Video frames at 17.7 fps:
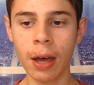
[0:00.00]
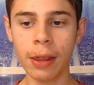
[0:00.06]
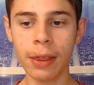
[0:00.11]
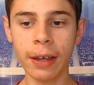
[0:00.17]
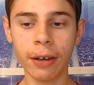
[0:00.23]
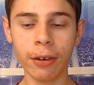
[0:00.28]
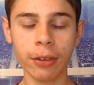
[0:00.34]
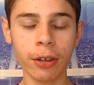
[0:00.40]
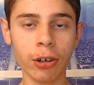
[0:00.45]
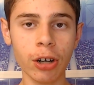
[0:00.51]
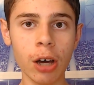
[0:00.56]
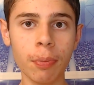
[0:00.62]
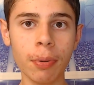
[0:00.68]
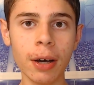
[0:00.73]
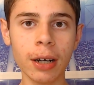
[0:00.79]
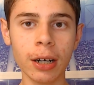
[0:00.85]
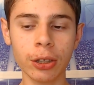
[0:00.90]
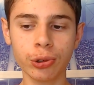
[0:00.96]
They're now
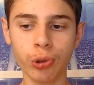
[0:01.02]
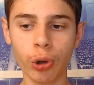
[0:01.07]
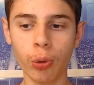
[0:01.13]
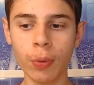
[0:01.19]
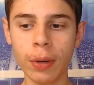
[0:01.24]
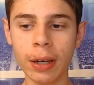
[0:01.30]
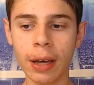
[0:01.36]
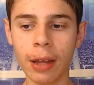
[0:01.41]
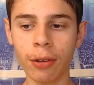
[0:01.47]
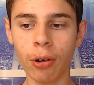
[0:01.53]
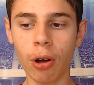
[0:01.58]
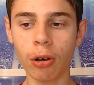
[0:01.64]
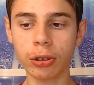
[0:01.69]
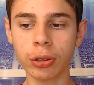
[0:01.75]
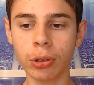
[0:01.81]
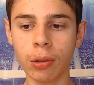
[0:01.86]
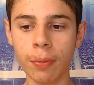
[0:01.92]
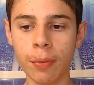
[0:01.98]
playing on a short week, and they're
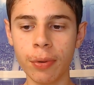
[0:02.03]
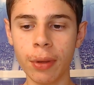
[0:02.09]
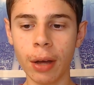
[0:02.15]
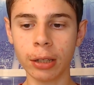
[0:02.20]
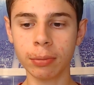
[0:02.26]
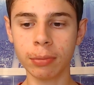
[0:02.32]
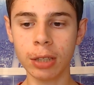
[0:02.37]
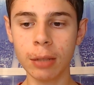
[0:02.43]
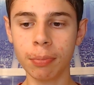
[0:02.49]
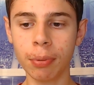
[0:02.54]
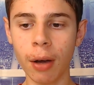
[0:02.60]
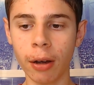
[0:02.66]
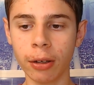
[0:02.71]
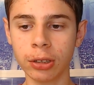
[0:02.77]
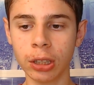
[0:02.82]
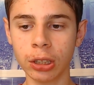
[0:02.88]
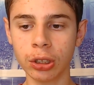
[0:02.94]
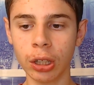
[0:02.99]
also going to be without some key
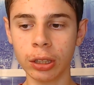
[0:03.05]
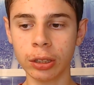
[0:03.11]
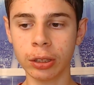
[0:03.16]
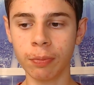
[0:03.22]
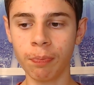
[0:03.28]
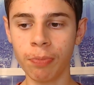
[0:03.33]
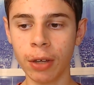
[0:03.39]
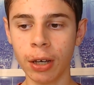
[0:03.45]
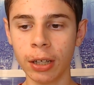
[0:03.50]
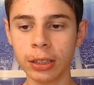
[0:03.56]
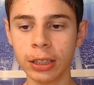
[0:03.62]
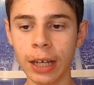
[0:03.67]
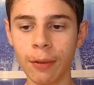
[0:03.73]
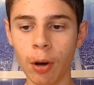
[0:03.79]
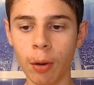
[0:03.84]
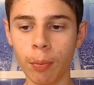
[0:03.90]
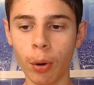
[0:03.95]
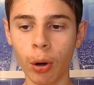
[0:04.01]
players, such as
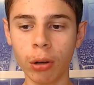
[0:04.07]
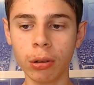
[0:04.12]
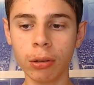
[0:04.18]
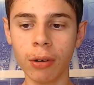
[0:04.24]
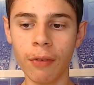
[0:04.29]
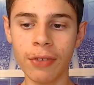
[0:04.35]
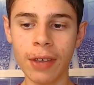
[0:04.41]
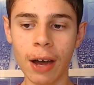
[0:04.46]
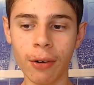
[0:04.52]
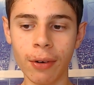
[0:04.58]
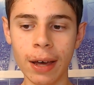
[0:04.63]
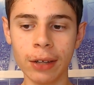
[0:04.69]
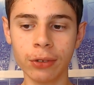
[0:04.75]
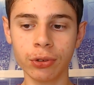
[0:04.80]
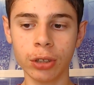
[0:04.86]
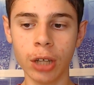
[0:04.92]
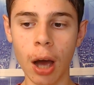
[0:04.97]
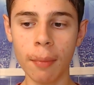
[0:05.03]
Saquon Barkley, left tackle
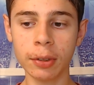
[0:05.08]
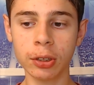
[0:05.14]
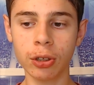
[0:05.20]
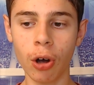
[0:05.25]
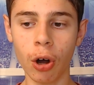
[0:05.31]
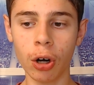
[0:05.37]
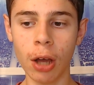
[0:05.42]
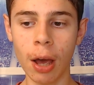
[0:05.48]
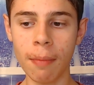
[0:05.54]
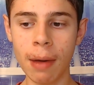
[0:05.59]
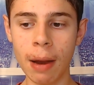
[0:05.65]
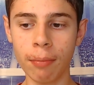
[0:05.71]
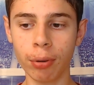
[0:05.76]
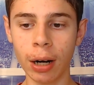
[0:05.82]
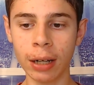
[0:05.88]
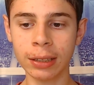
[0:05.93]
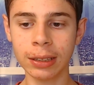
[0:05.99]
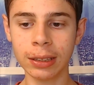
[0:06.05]
Andrew Thomas, guard Ben
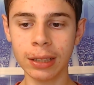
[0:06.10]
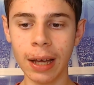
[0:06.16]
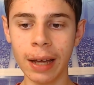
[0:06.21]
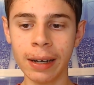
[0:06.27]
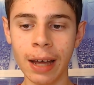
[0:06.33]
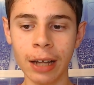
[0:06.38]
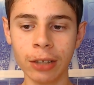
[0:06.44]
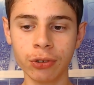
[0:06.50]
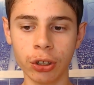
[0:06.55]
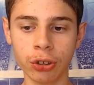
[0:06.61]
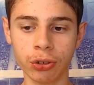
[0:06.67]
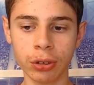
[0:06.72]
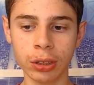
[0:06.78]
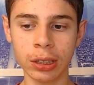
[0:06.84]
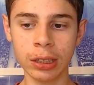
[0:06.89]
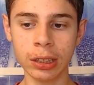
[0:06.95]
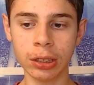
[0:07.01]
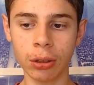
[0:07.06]
Bredesen, and edge rusher
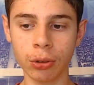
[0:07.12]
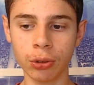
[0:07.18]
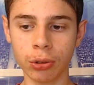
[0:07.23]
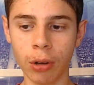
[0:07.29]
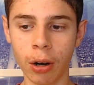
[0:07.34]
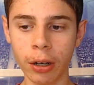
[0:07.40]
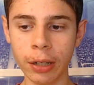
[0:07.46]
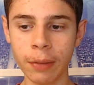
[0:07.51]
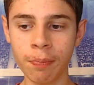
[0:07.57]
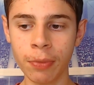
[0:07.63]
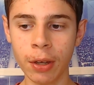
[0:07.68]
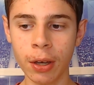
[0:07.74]
Azeez Ojulari.